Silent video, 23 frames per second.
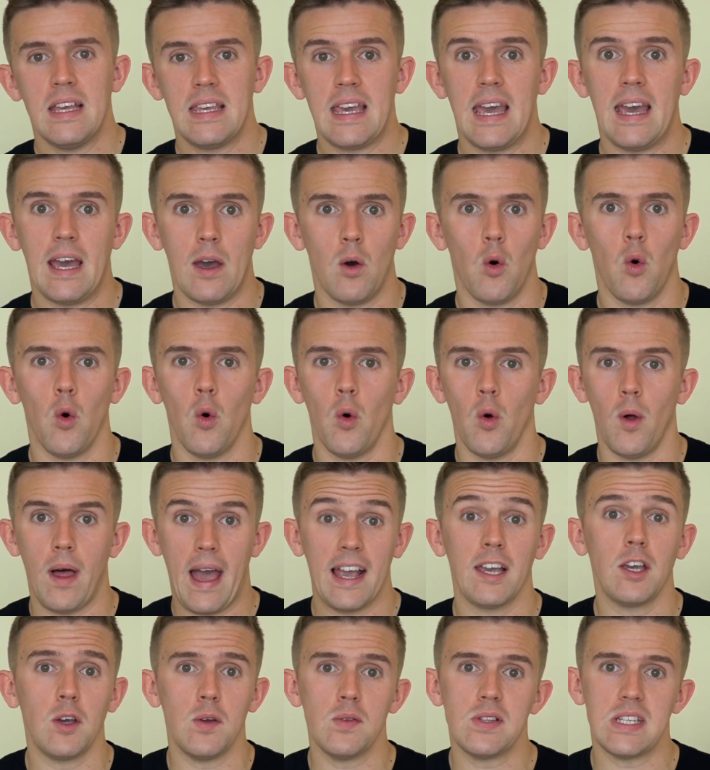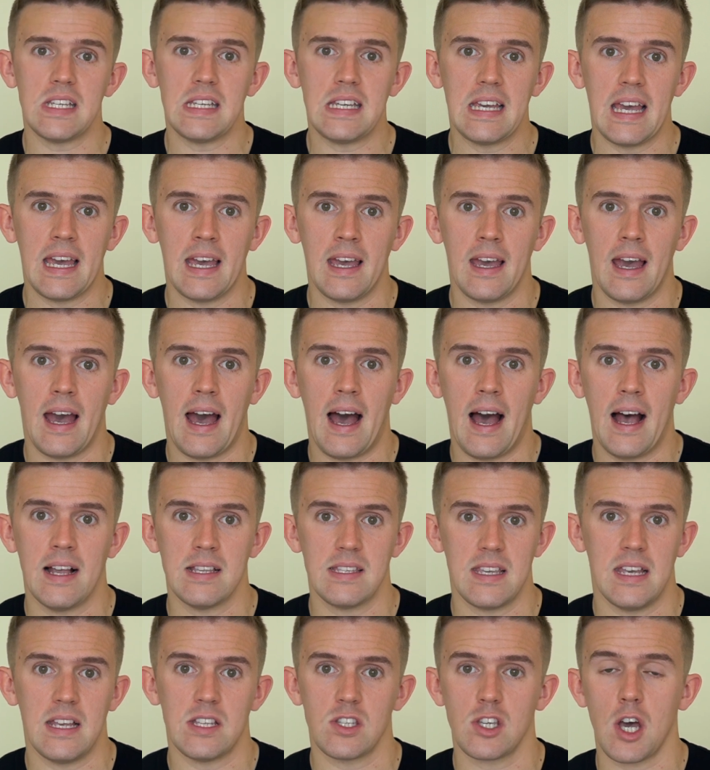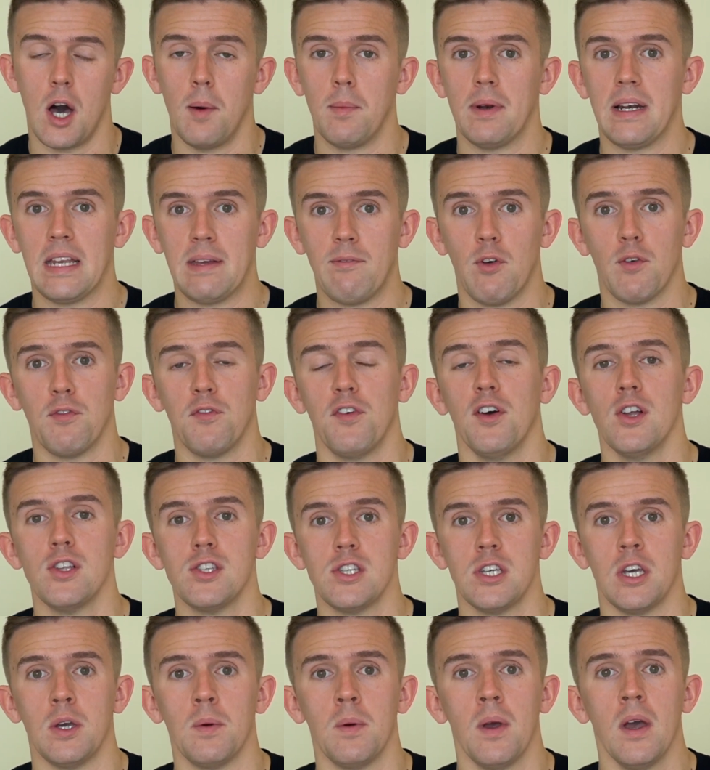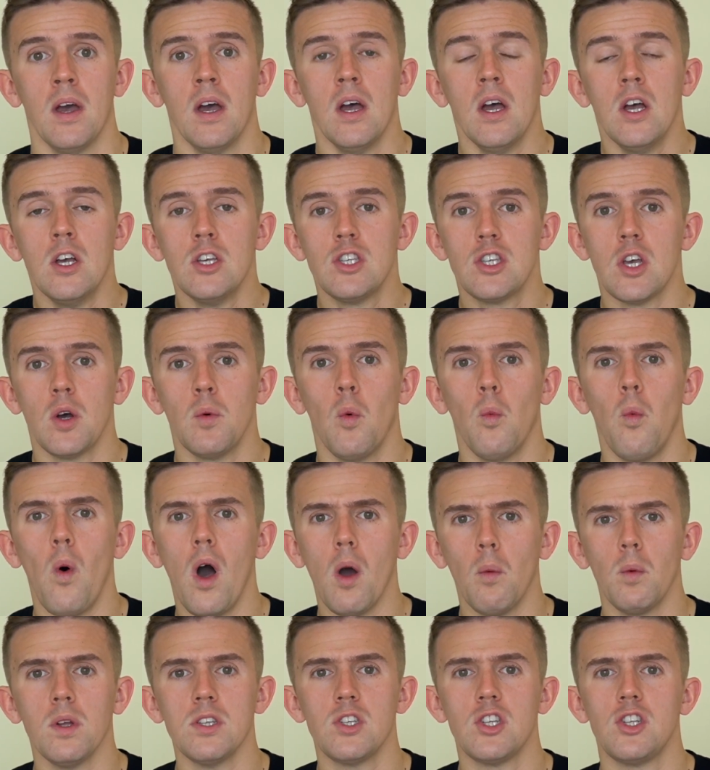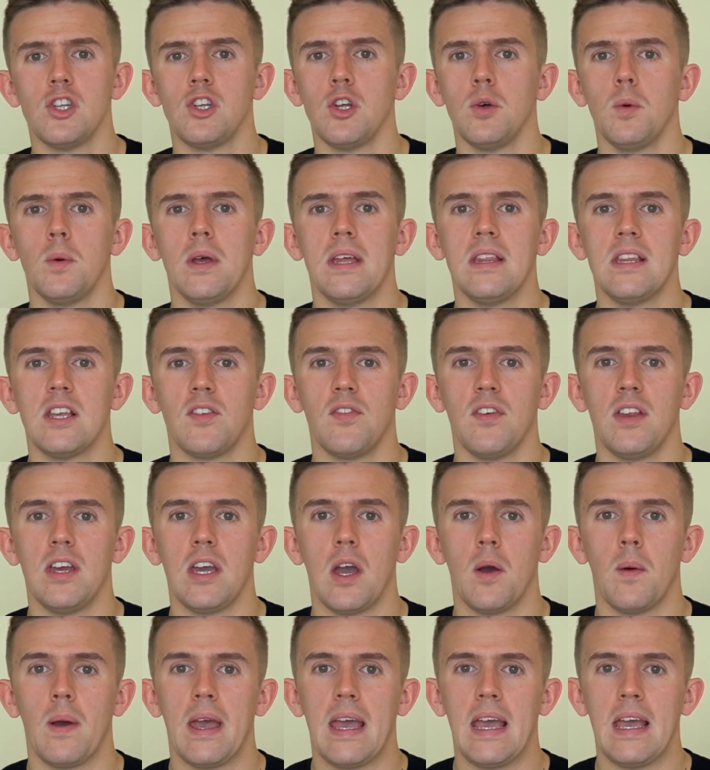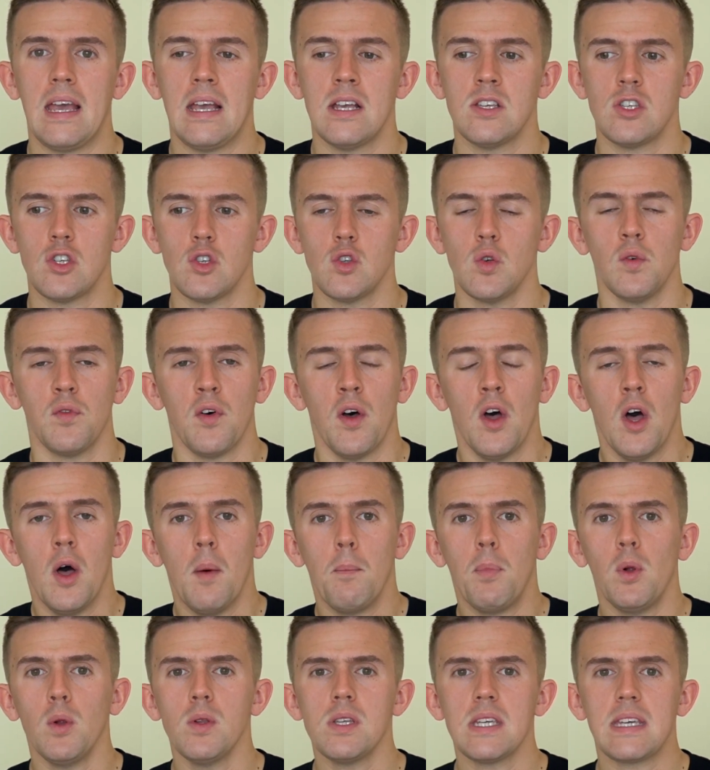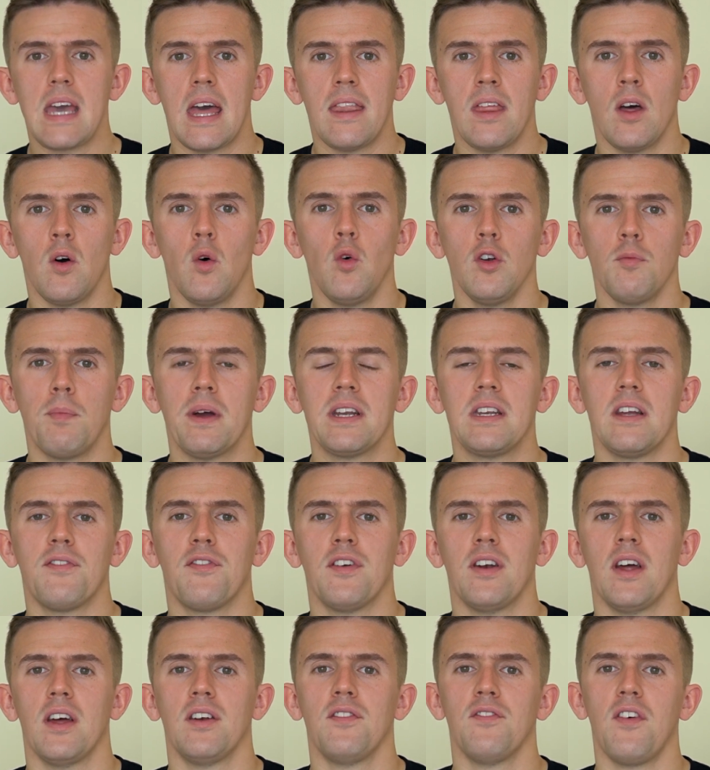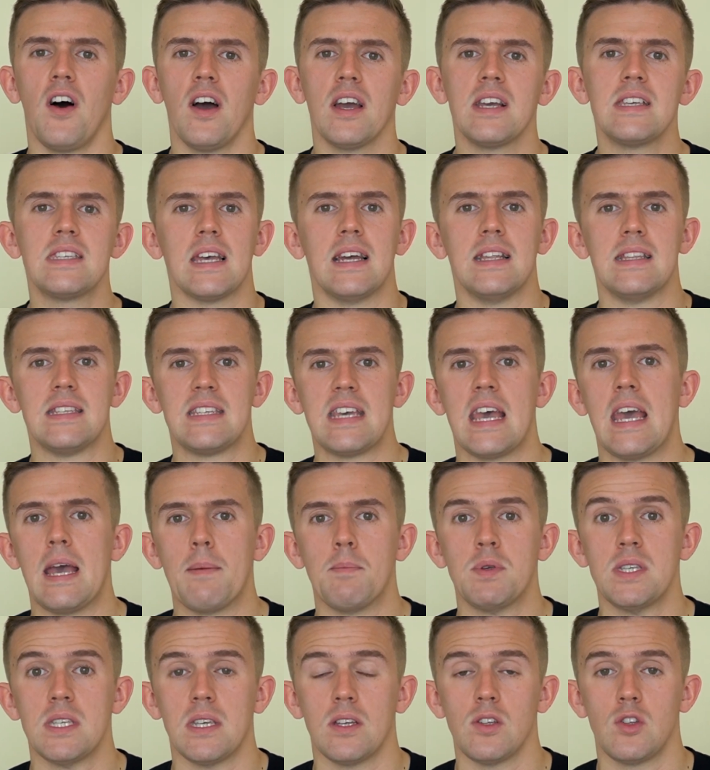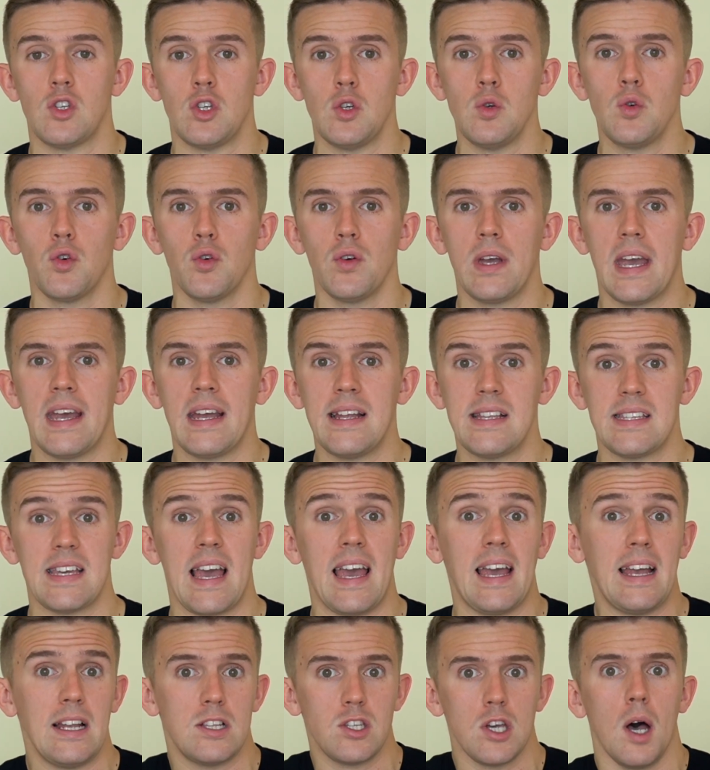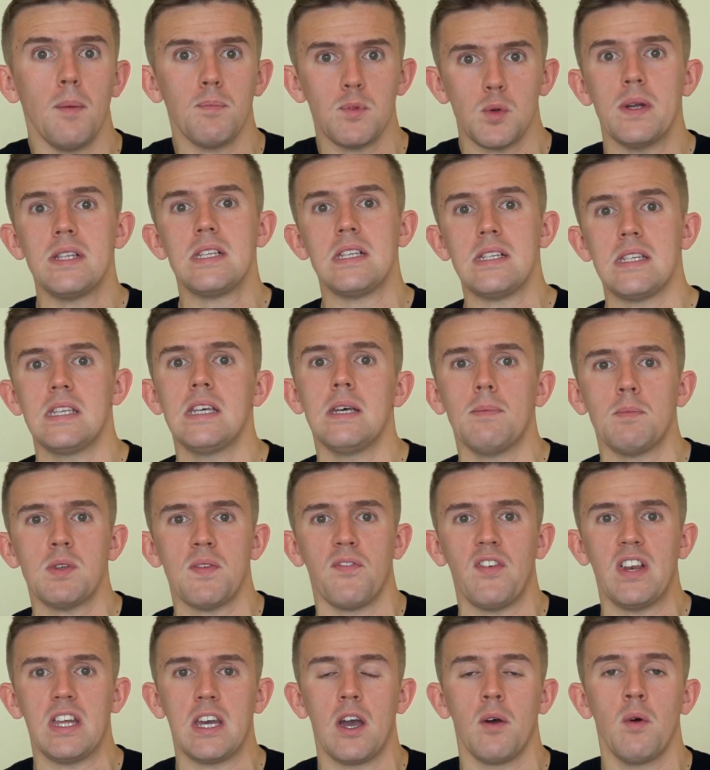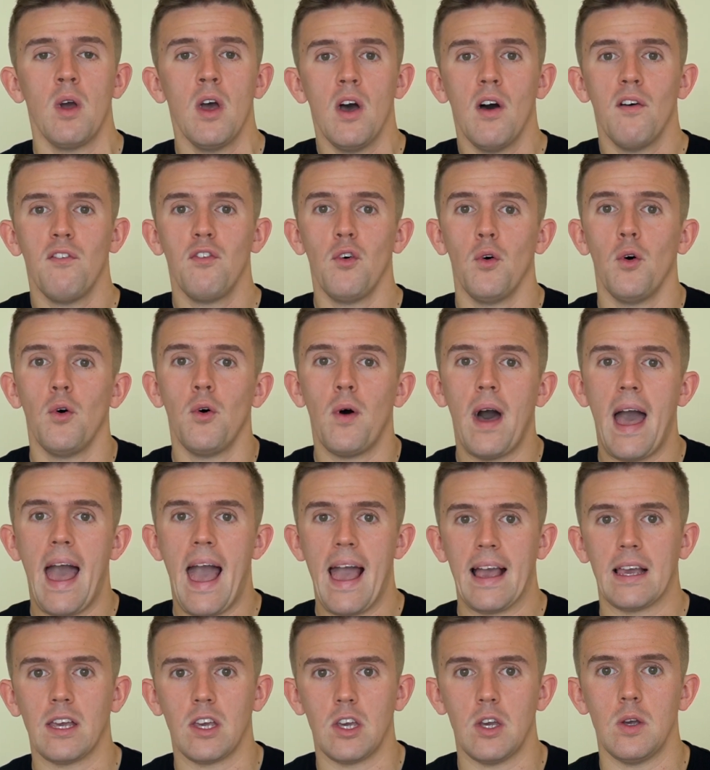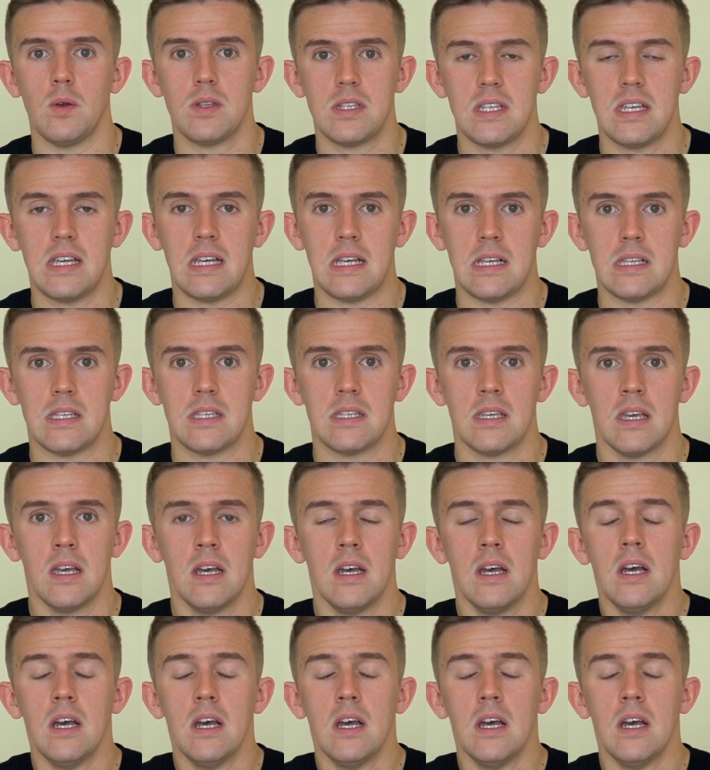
year, or NQT year as it's commonly referred to. So what I wanted to do in this video is sort of pull together all of my different advice and tips to create a top 20 tips video for NQTs.